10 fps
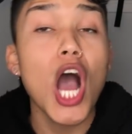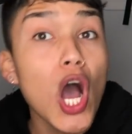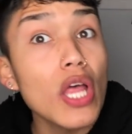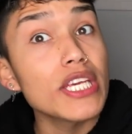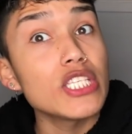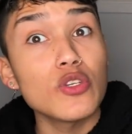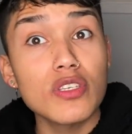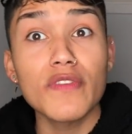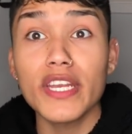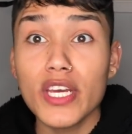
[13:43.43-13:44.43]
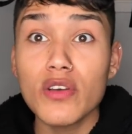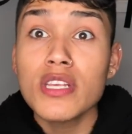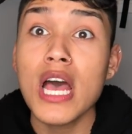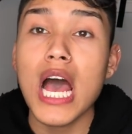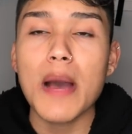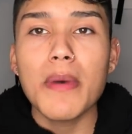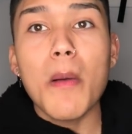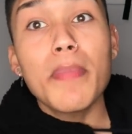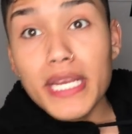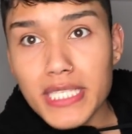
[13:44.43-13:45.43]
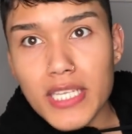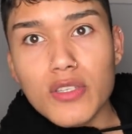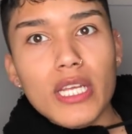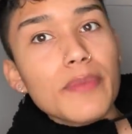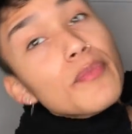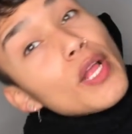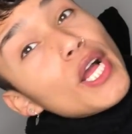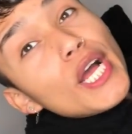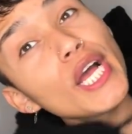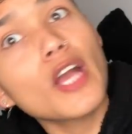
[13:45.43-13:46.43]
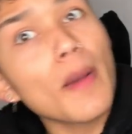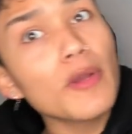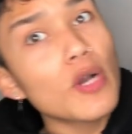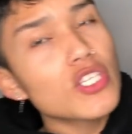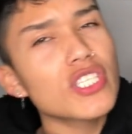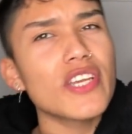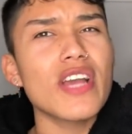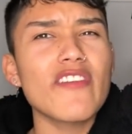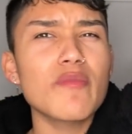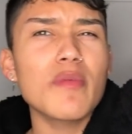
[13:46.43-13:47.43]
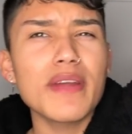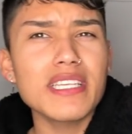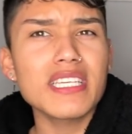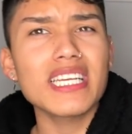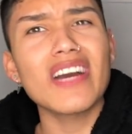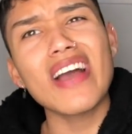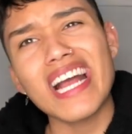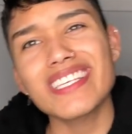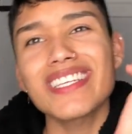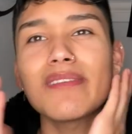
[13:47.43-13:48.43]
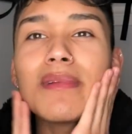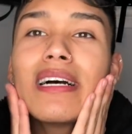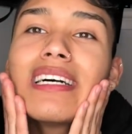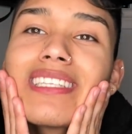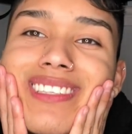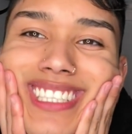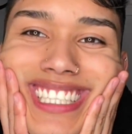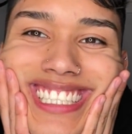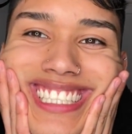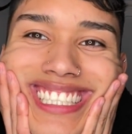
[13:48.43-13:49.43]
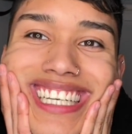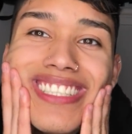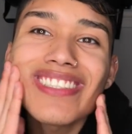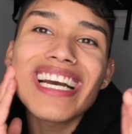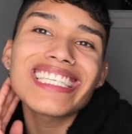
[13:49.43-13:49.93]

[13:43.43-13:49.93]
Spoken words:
all these YouTube videos about braces. So like, comment questions that you have about braces and I'll answer them. So yeah, I'll see you